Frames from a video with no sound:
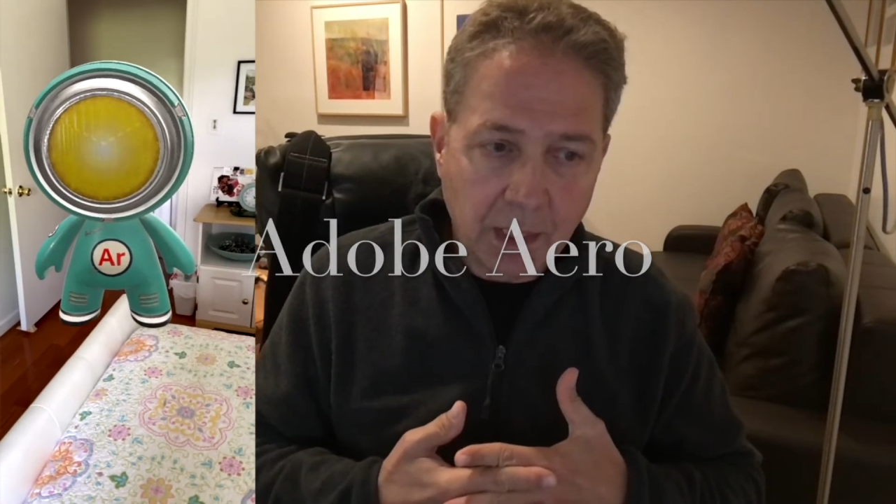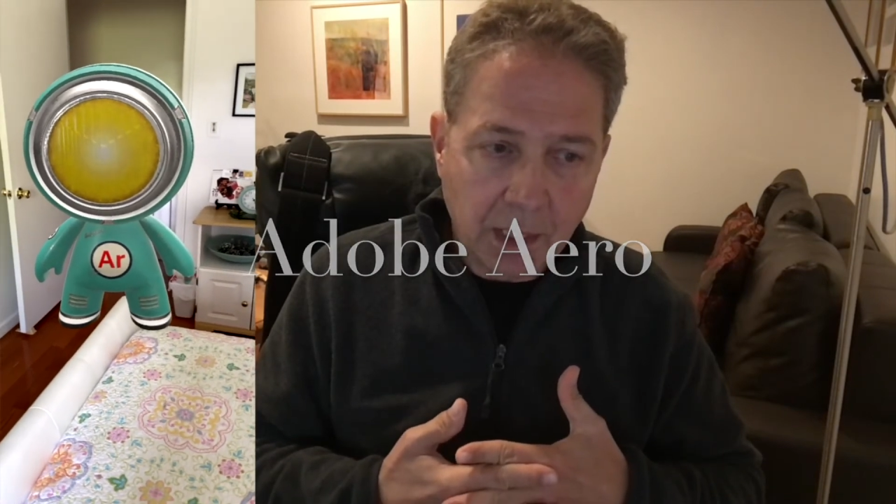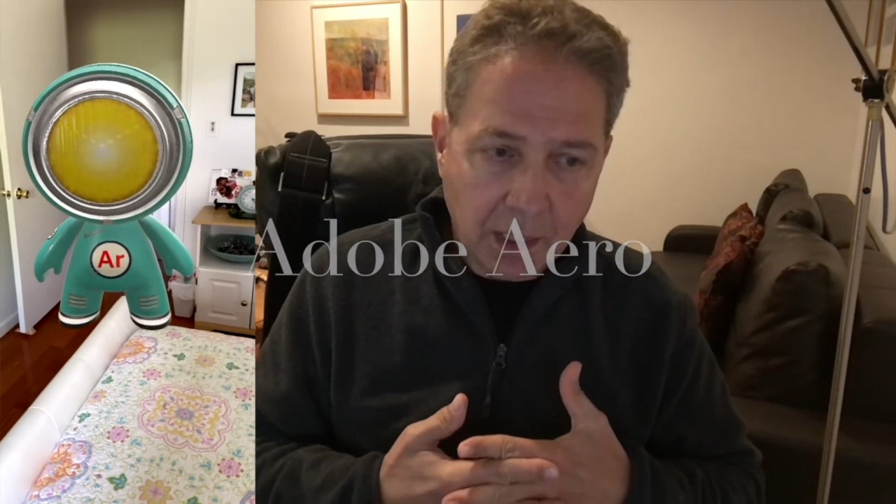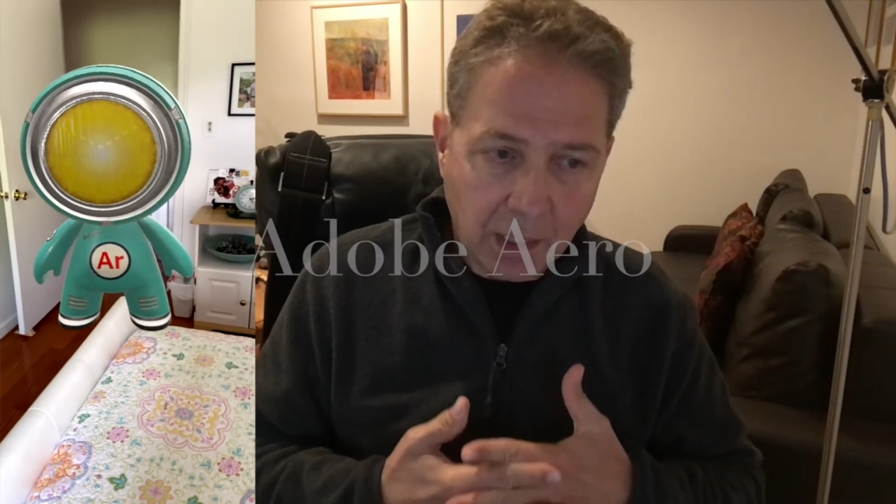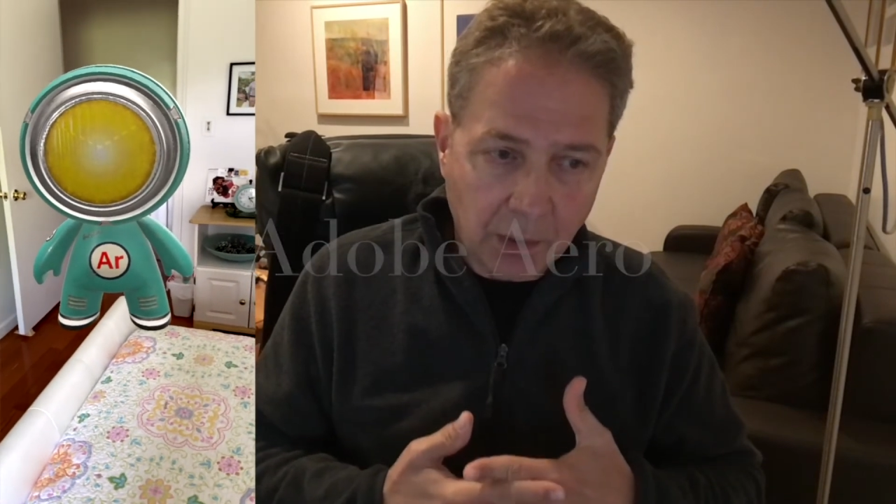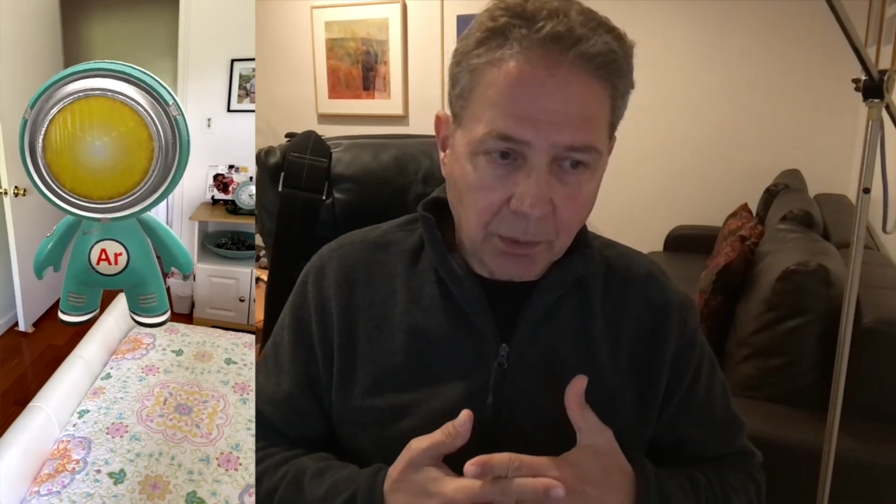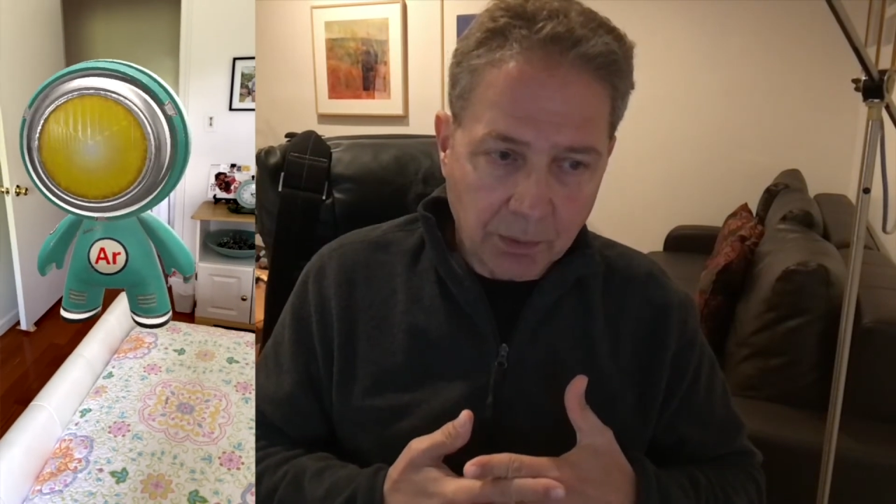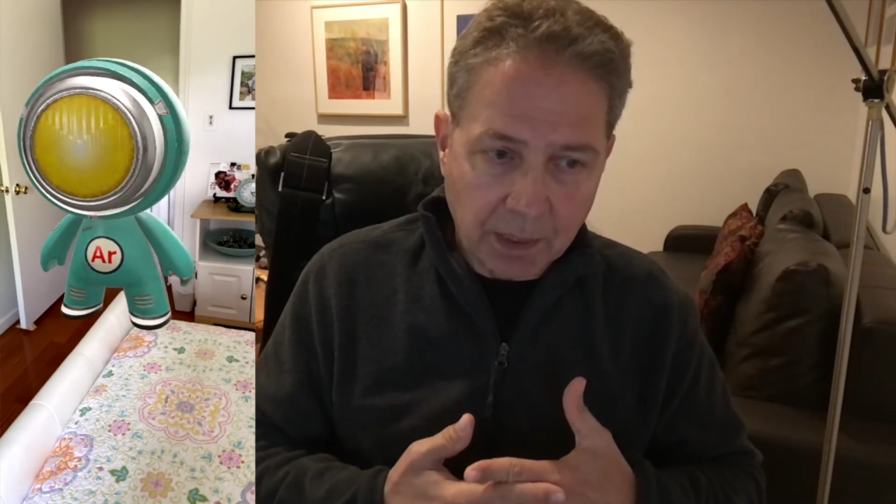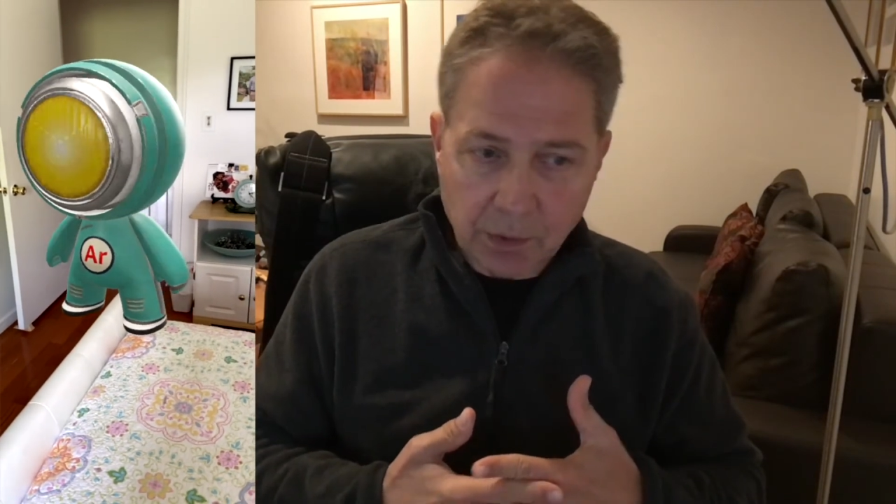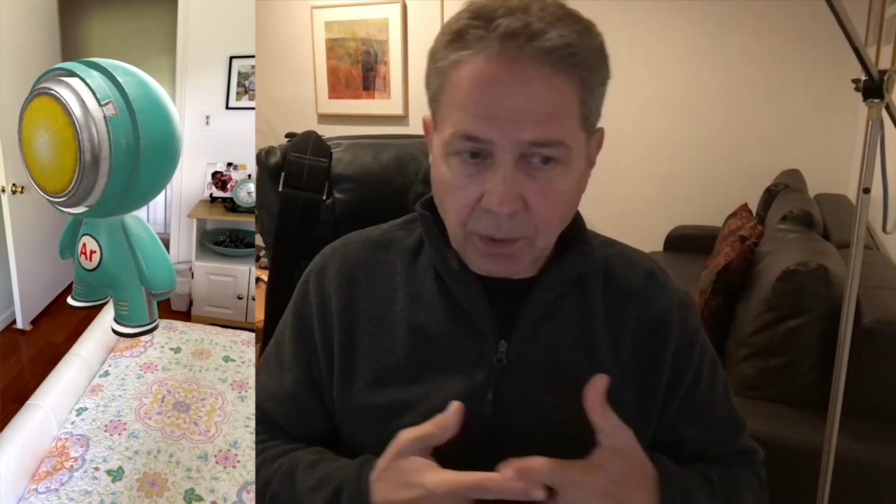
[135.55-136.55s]
Aero, and I
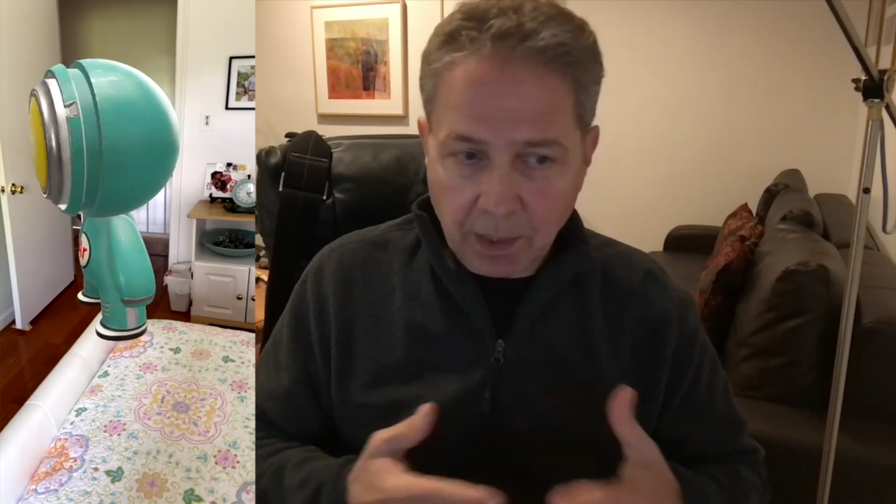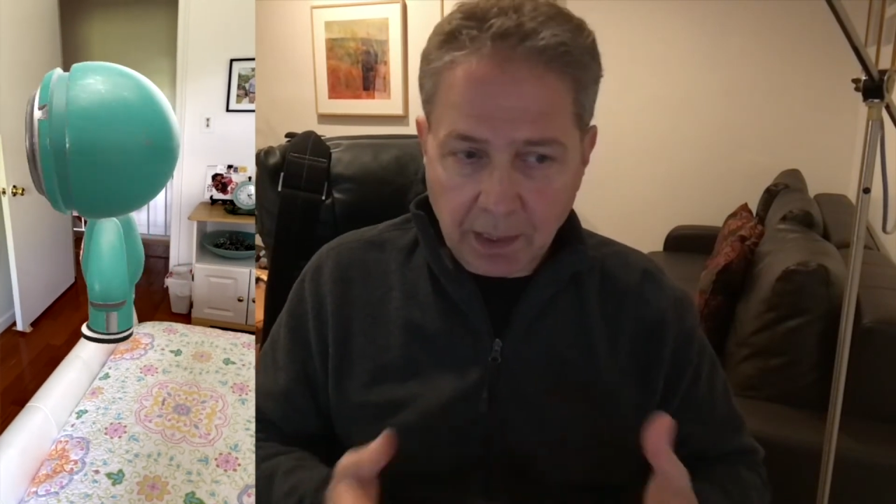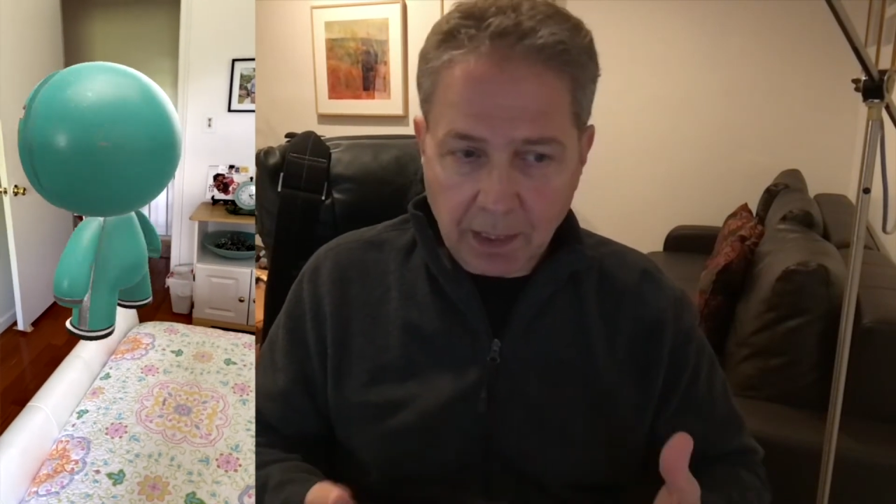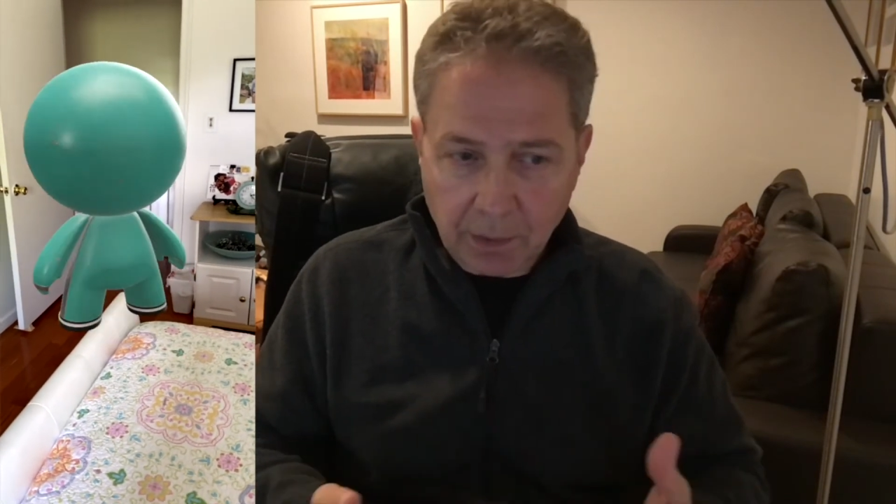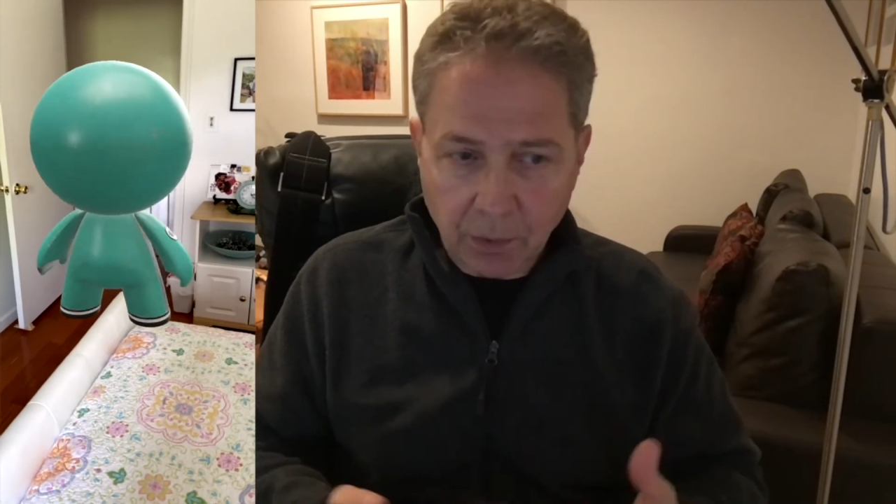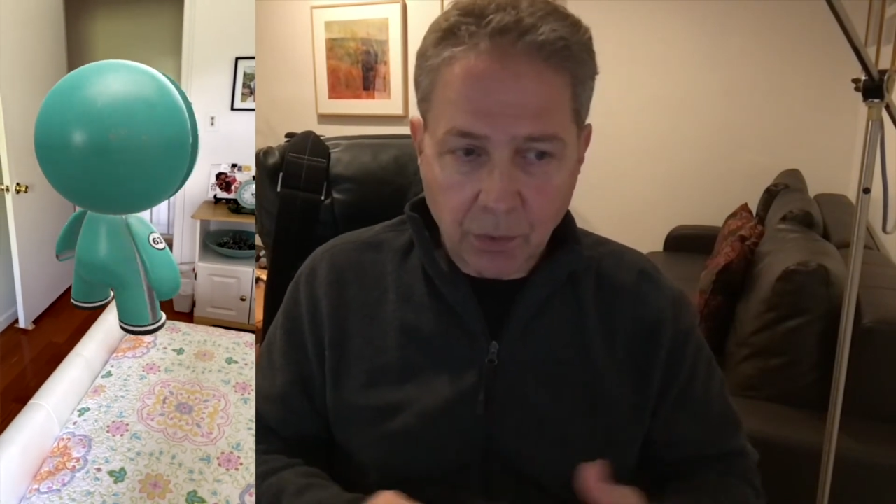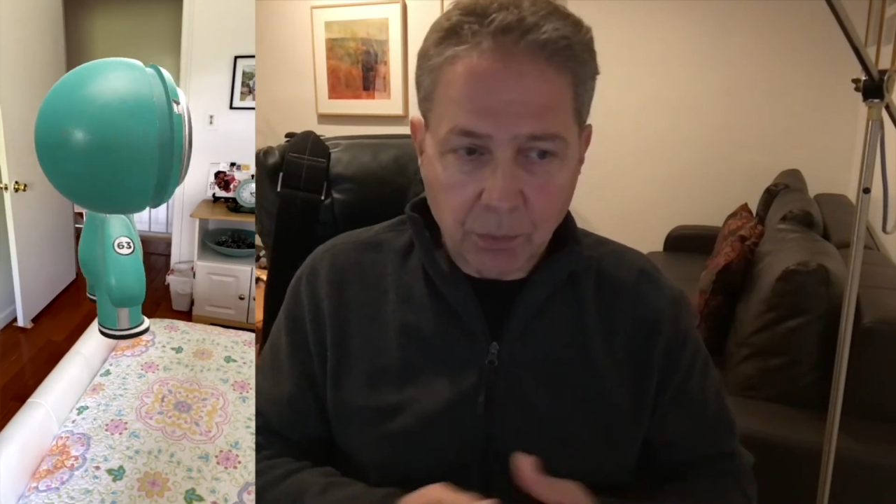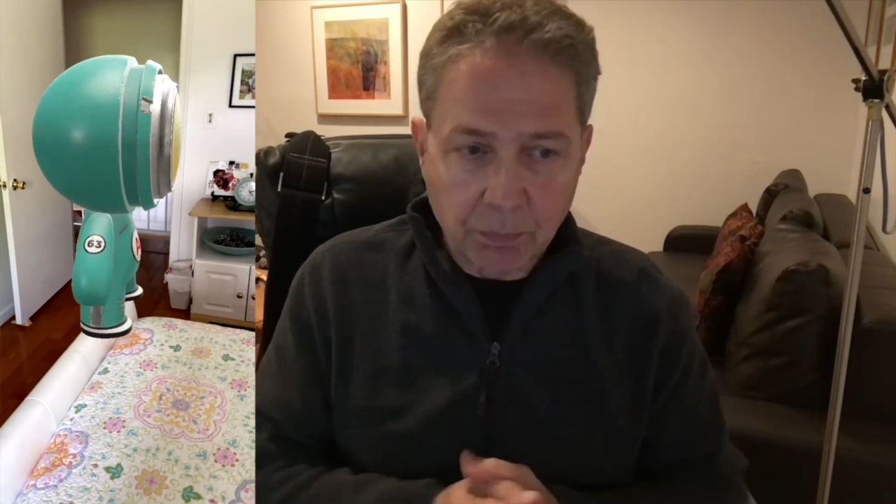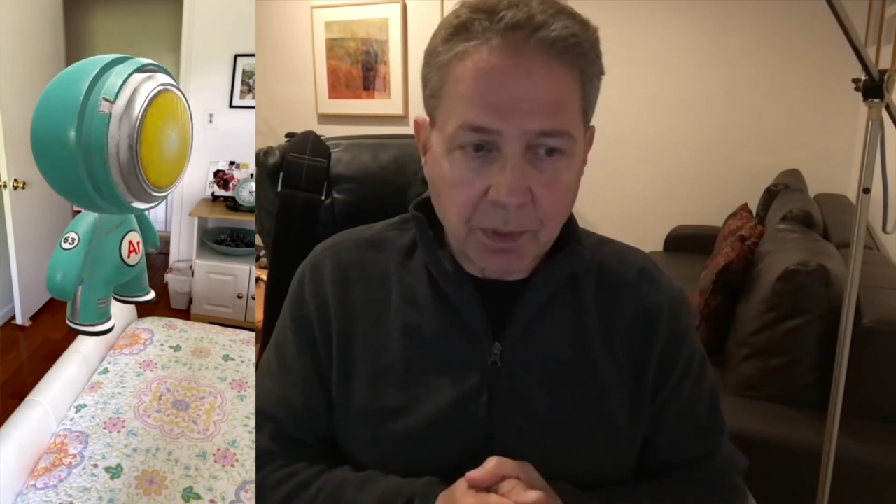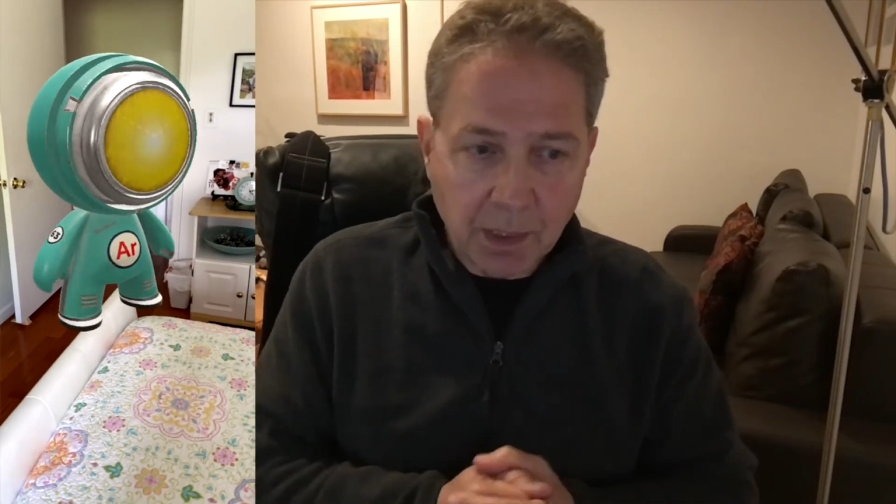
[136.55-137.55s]
tried it out at home,